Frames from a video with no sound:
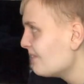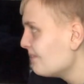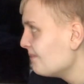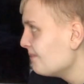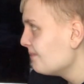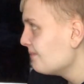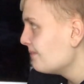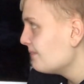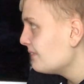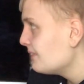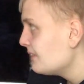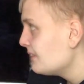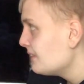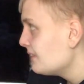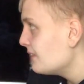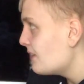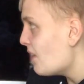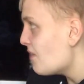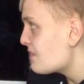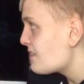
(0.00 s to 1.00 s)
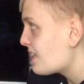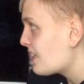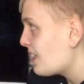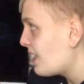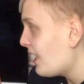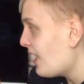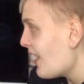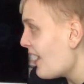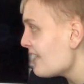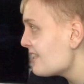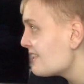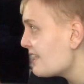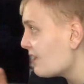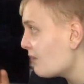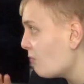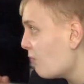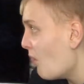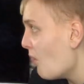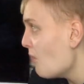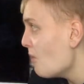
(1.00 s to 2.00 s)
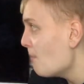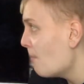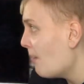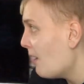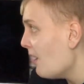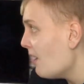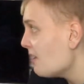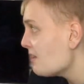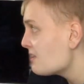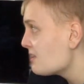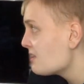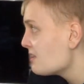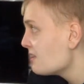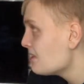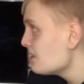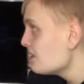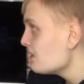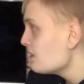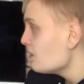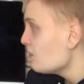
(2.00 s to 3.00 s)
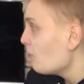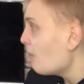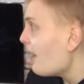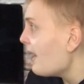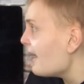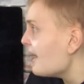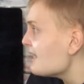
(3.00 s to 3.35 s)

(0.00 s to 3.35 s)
people who hurt me. Those classic robots. Wait,